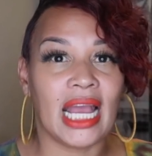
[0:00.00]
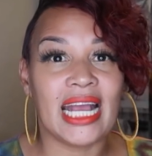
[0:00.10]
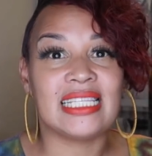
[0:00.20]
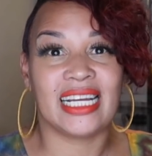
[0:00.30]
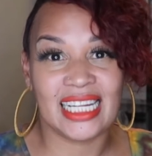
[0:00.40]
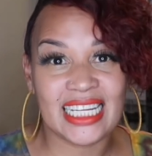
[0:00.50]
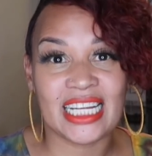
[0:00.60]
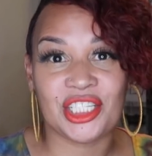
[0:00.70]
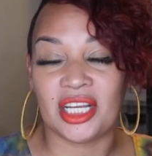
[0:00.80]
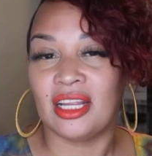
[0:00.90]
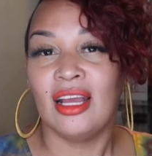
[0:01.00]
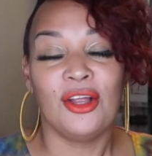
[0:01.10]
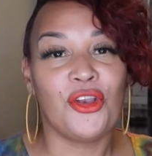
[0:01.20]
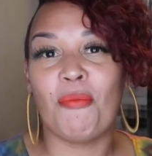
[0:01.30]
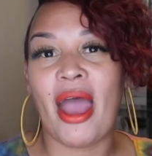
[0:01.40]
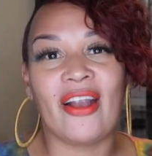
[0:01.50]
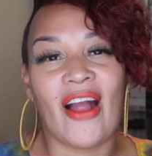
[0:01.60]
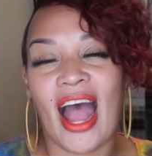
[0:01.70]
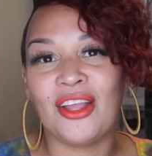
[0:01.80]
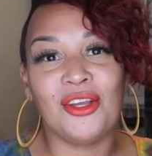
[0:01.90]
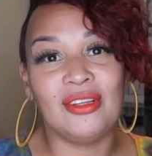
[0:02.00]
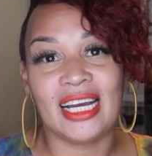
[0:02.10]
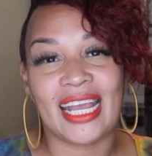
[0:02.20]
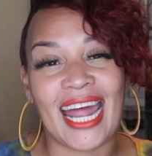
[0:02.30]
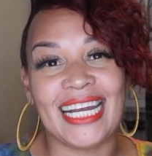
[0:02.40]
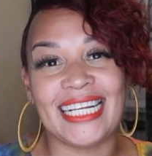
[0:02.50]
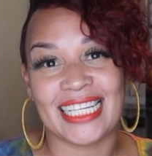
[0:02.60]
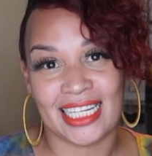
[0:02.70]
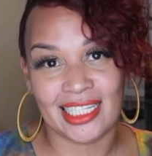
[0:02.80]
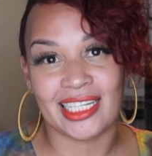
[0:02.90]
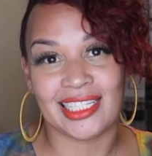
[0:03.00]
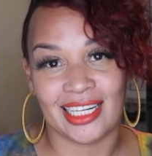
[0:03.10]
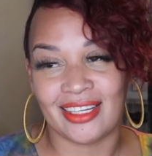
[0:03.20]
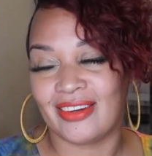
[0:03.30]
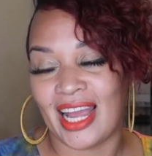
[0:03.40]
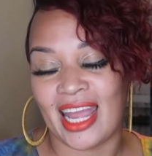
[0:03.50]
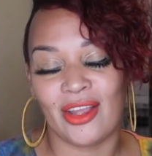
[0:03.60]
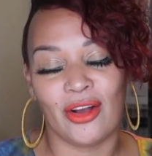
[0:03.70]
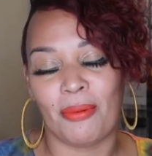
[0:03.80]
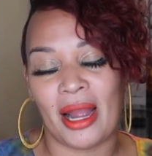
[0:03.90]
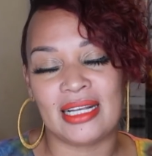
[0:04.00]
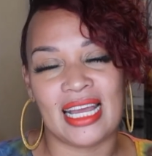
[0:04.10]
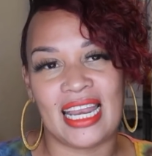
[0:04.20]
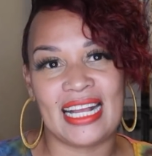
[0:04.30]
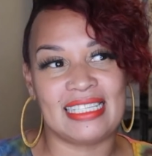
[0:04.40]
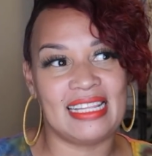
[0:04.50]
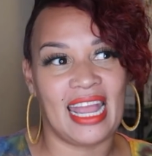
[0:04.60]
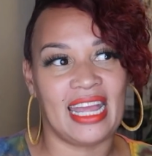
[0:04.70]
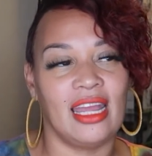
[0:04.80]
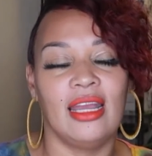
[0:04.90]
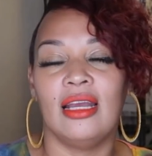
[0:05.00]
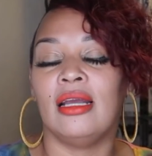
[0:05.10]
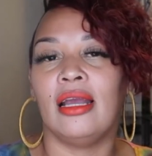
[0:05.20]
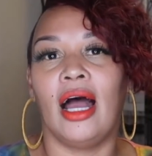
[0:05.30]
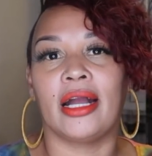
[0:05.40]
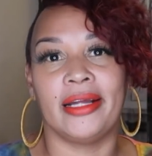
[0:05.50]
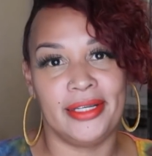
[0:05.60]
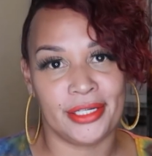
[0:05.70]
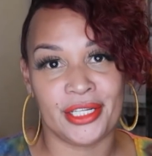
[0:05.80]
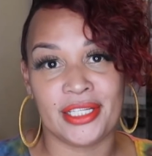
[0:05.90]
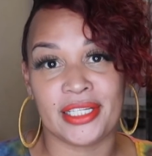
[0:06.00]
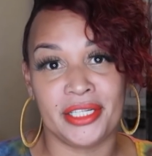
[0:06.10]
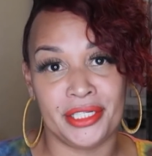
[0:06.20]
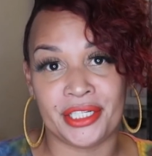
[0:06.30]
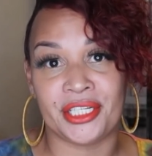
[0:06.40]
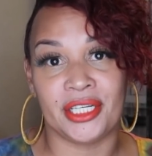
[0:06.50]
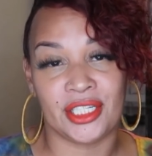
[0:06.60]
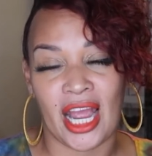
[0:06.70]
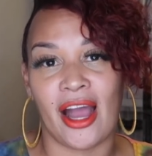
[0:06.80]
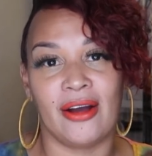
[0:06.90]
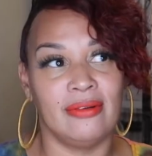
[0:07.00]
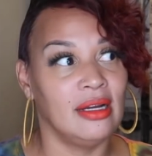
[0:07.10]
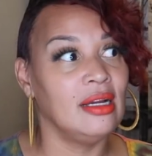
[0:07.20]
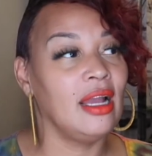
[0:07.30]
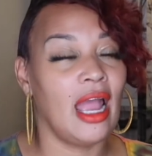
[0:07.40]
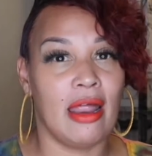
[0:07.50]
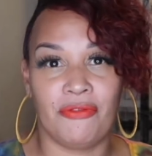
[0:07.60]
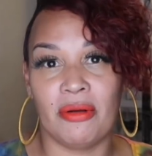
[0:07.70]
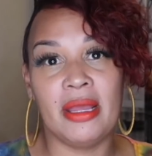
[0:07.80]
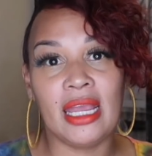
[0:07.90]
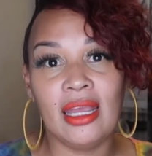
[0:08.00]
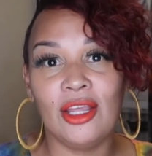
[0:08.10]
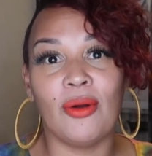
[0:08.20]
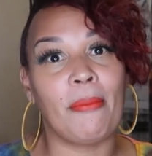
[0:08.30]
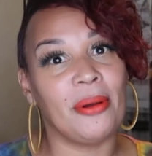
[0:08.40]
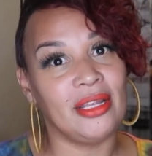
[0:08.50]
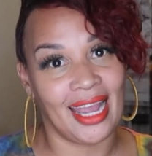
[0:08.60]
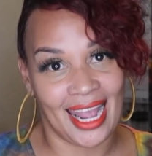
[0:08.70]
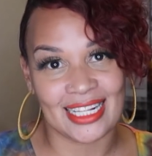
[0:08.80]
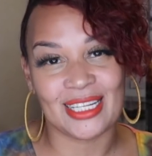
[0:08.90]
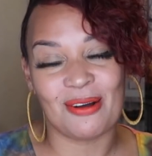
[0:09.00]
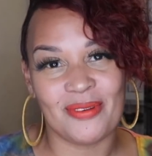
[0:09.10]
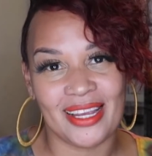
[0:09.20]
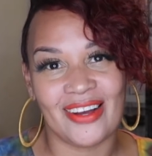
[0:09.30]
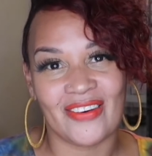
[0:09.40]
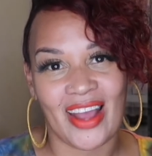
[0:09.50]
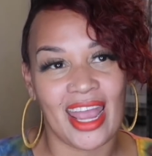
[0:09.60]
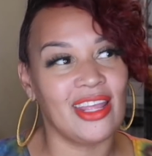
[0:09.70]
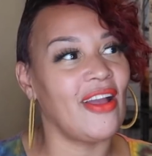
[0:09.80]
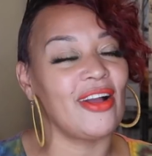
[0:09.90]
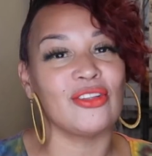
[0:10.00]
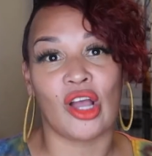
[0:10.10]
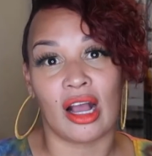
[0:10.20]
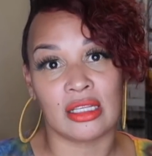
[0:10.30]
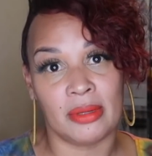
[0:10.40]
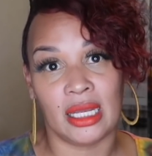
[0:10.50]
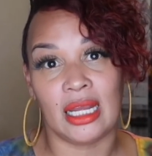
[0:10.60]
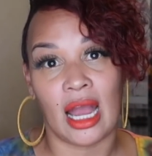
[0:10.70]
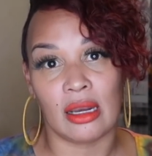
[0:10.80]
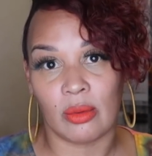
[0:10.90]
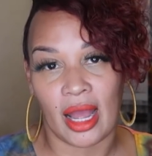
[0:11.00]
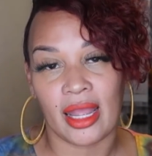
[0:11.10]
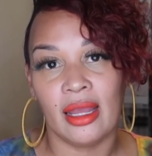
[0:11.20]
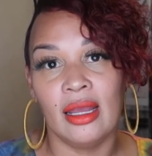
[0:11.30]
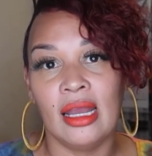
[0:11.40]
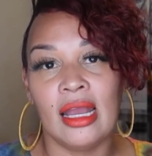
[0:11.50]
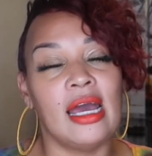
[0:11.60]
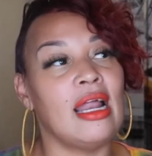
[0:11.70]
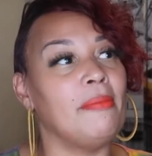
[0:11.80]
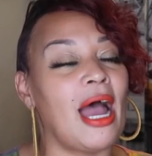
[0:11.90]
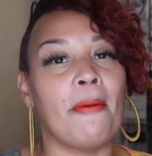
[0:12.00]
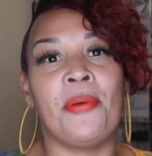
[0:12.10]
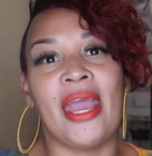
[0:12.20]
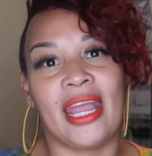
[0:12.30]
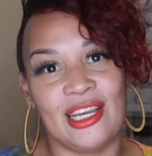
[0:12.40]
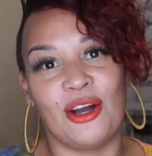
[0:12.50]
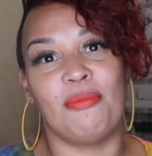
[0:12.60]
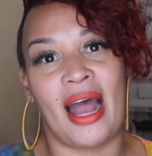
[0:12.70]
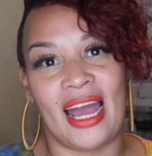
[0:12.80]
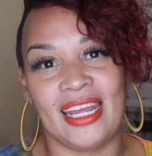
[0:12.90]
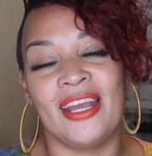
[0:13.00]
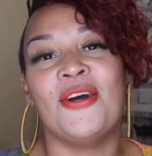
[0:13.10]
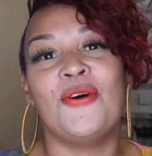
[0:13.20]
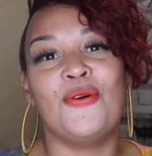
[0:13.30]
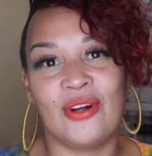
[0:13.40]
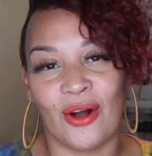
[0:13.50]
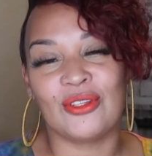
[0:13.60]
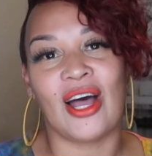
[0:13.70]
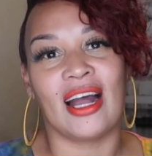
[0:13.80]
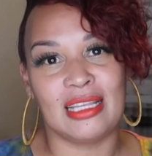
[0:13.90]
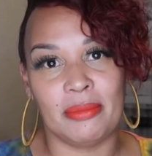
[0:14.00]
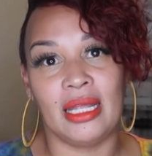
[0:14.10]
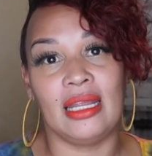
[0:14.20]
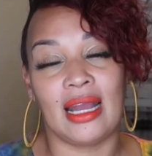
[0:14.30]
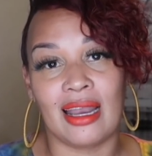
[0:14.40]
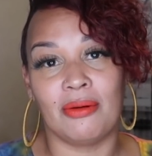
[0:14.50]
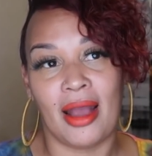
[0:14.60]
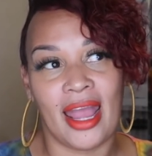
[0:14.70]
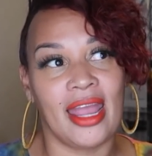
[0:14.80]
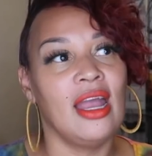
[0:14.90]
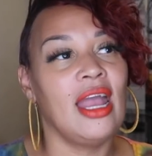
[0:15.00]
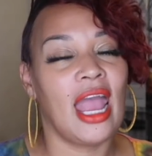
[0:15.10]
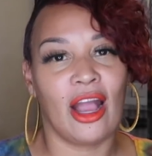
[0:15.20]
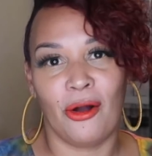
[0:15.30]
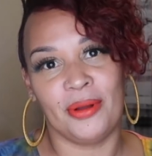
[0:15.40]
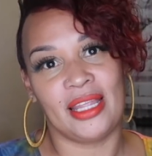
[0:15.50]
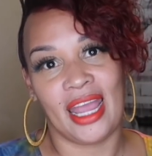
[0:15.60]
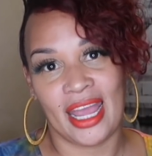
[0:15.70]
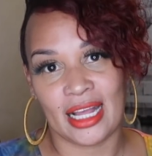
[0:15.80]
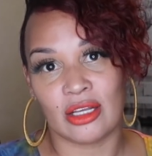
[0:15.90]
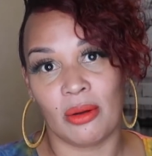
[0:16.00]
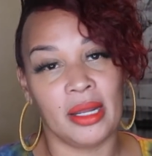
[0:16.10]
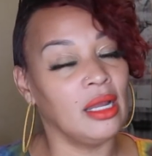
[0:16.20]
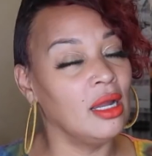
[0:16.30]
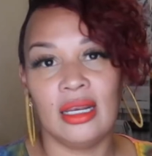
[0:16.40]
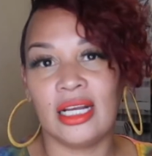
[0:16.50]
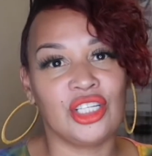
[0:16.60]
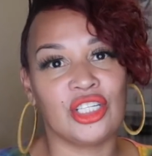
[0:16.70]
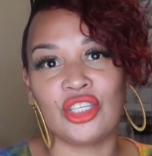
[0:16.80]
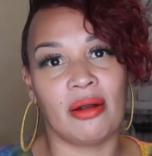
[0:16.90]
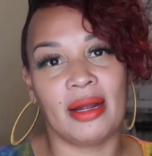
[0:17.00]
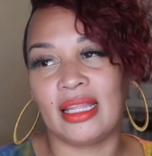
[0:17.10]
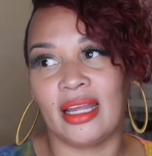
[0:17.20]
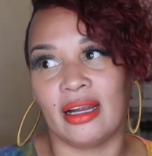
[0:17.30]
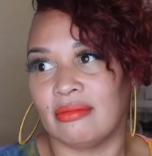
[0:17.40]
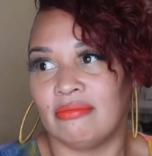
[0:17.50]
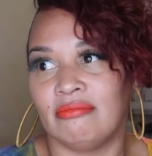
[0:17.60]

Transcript: It's a condition. No matter how you look at it, it's a condition. Okay, you're going to probably say, that's negative. A condition is a condition, child. And for me, you ain't putting your hands on me, okay? And you ain't gonna talk to me any kind of way. And I'm not picking nobody who gonna talk to me any kind of way and gonna put their hands on me. Let's just start right there.